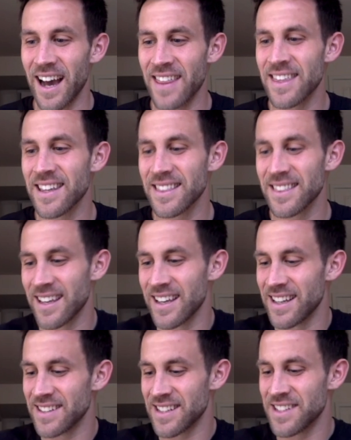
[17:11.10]
I think that
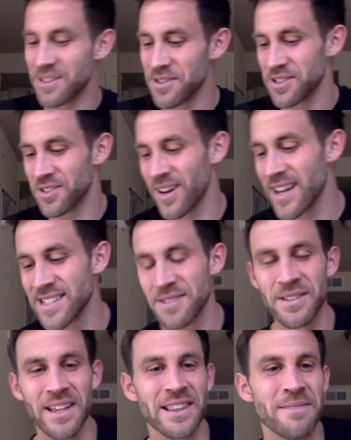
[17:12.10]
it's always crazy
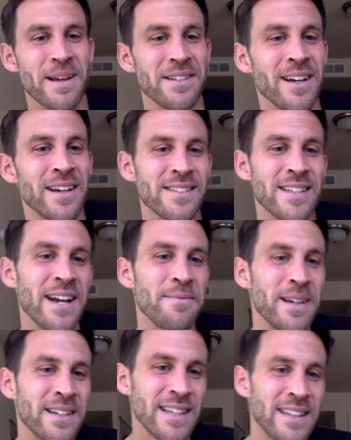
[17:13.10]
with like the mental health side,
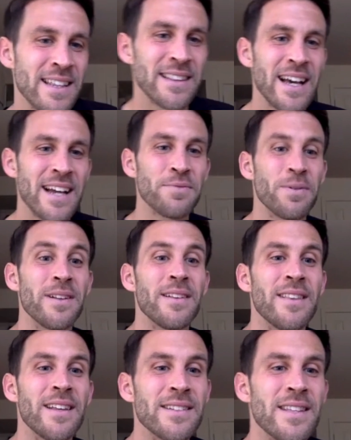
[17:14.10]
because I think that's one of
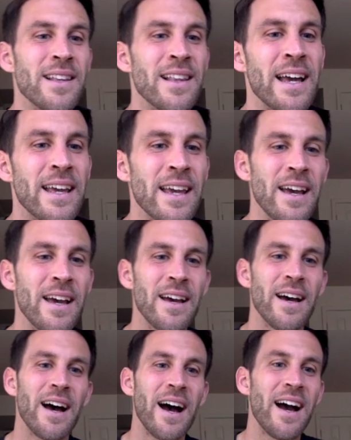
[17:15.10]
the things that like
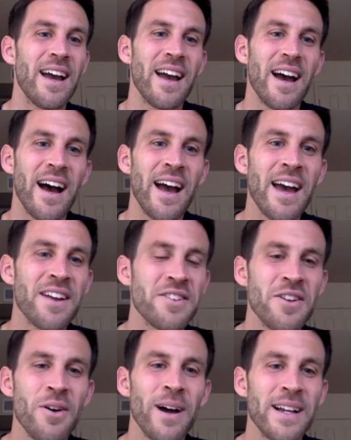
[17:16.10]
I had
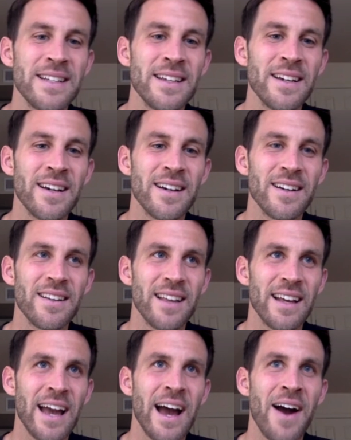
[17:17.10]
no idea
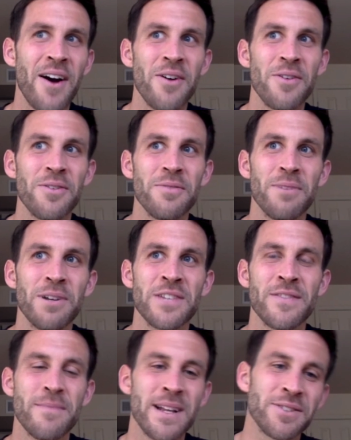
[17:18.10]
like how
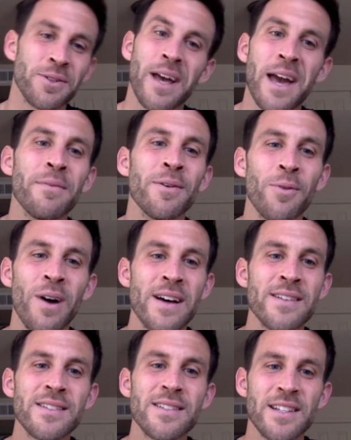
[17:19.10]
much of a mental game it
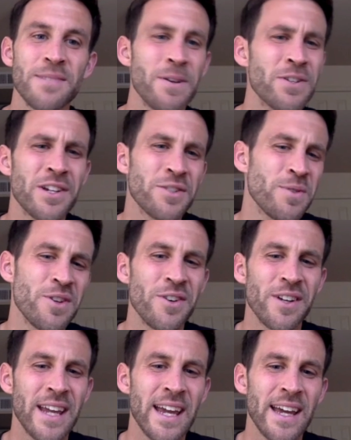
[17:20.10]
was, especially because when
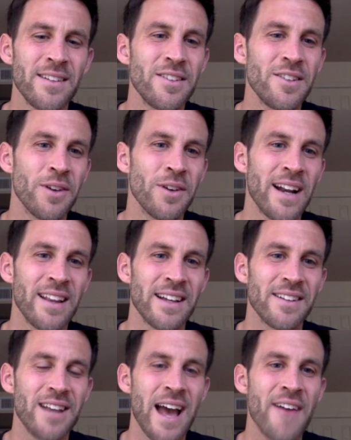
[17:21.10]
you're a kid, you kind of like
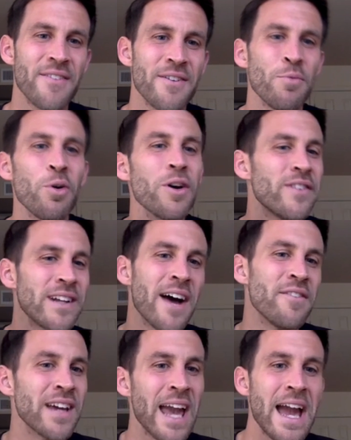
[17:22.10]
have it more of
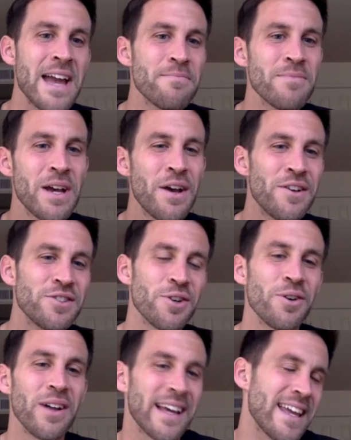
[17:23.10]
a game.
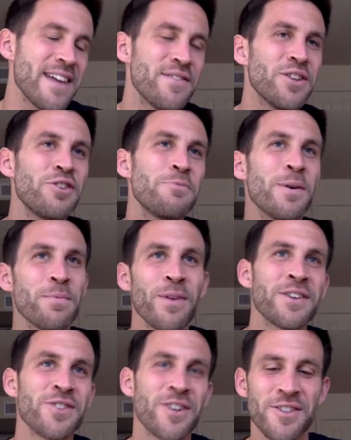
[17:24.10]
So like, even though you put
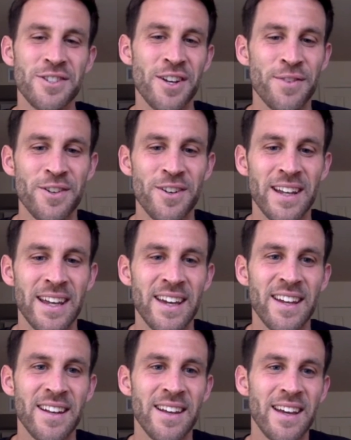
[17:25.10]
pressure on yourself when you're a
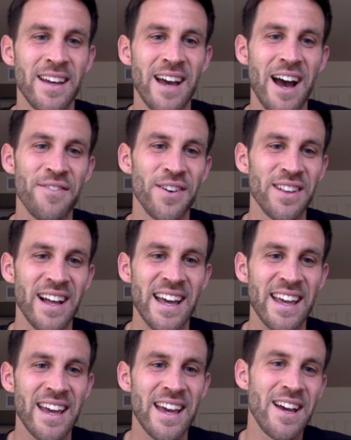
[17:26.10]
kid, I felt
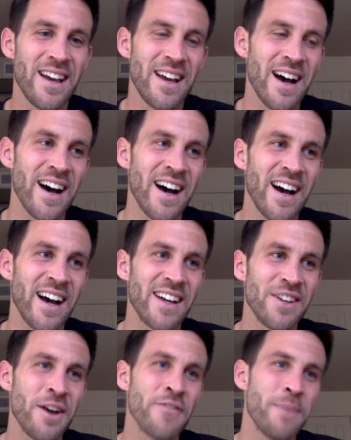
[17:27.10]
like
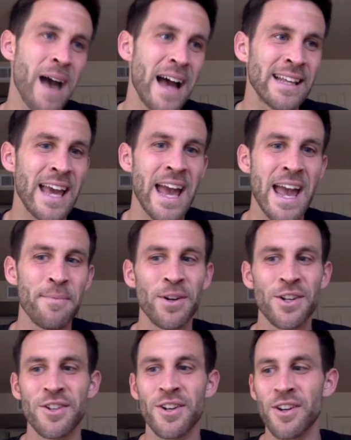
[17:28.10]
you have a bad game, or,
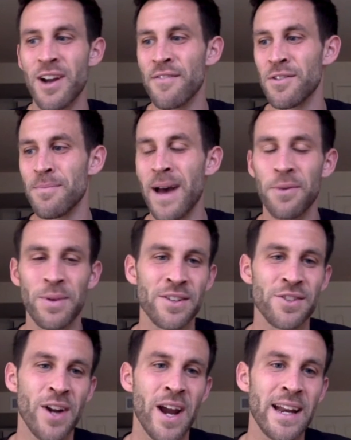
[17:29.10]
you know, you're having a bad week
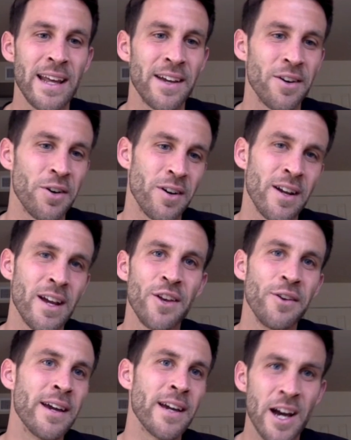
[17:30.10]
of training, or
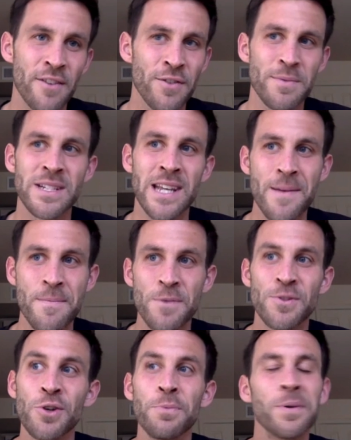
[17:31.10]
you get cut from a team,
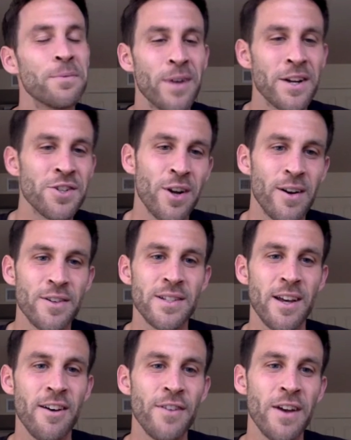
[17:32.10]
you do put pressure on
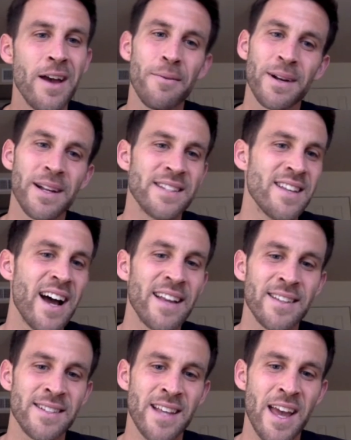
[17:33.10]
yourself, but it's
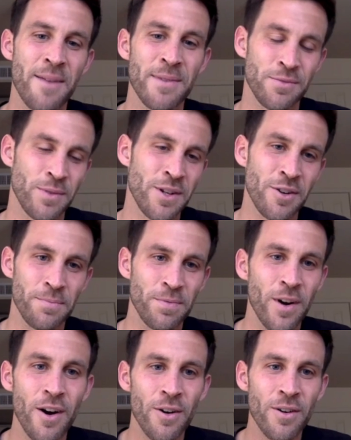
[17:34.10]
not the same as when you're a
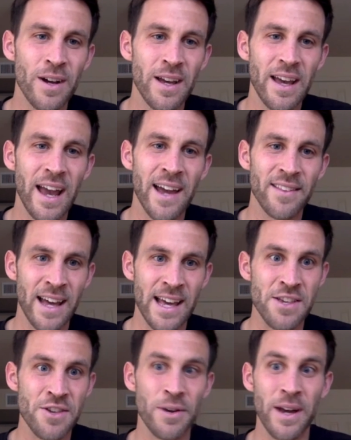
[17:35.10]
pro and like
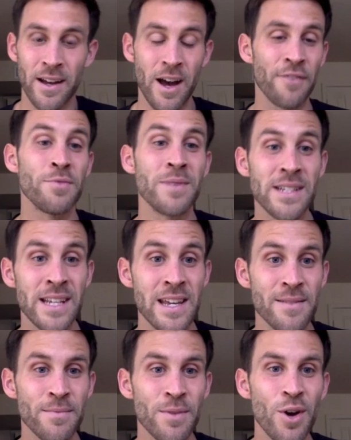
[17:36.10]
you get cut from a
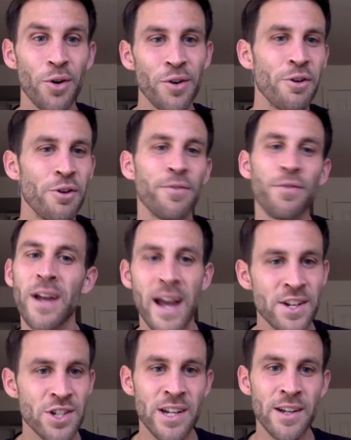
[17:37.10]
team, or you're a free
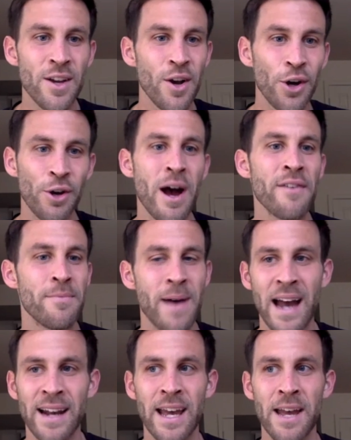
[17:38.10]
agent, or you have a
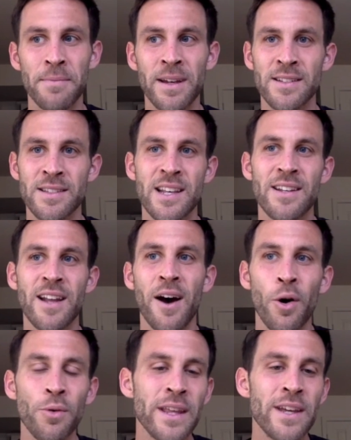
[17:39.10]
bad game, because then not
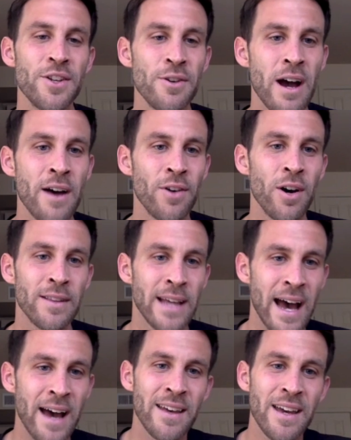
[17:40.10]
only do you have all that